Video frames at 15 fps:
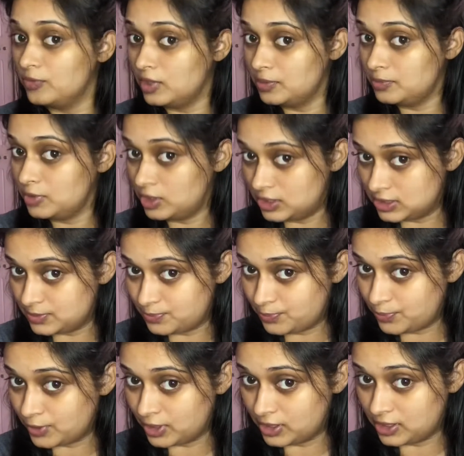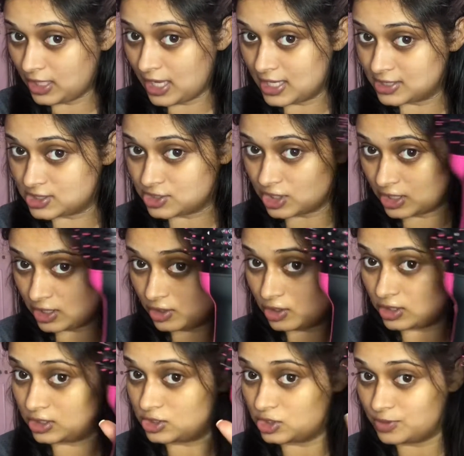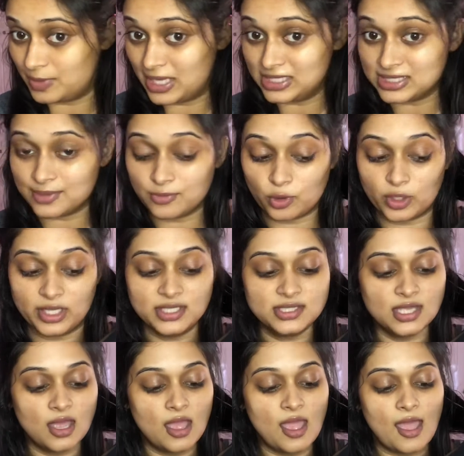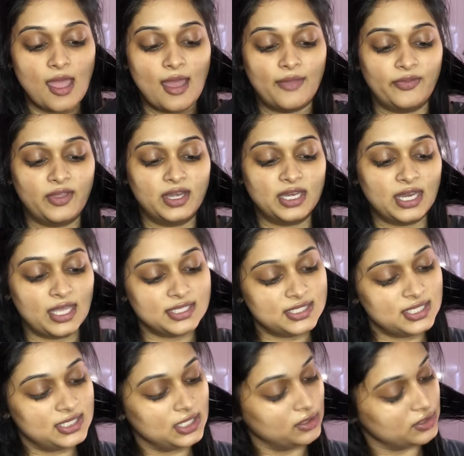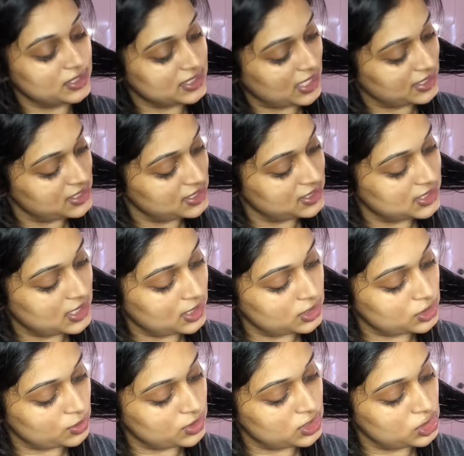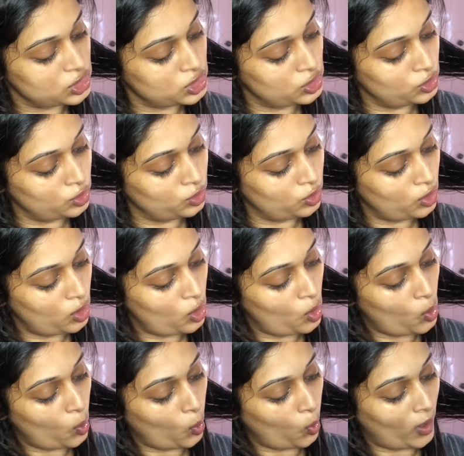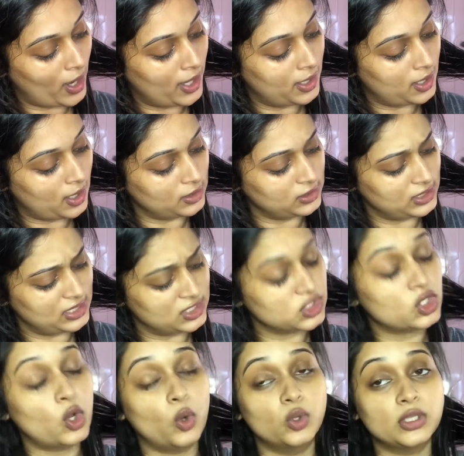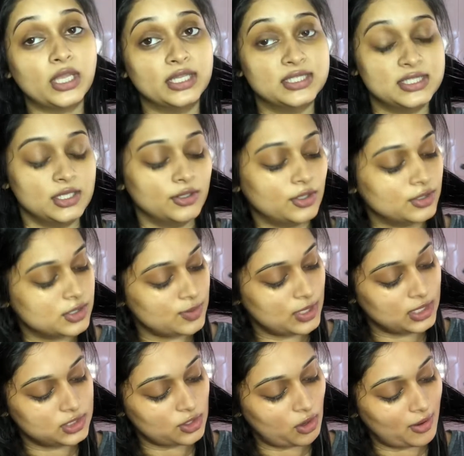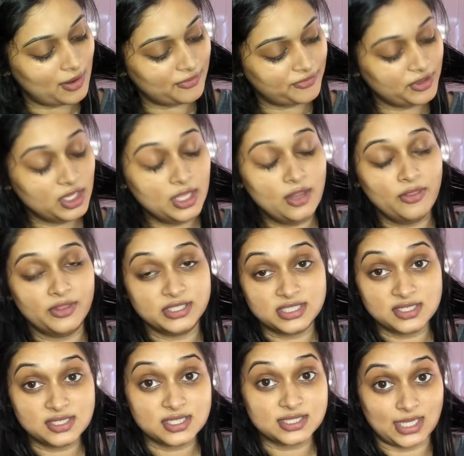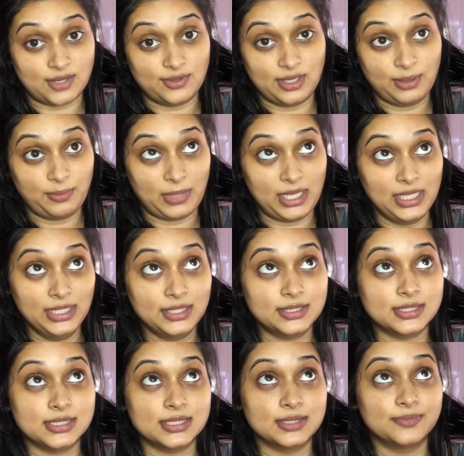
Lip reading: gonna put the hair strap on so it makes some noise, and then it has these little settings here. So it's 2, 1, and then there's cold, and 0 is when it's off. This is the sound it makes.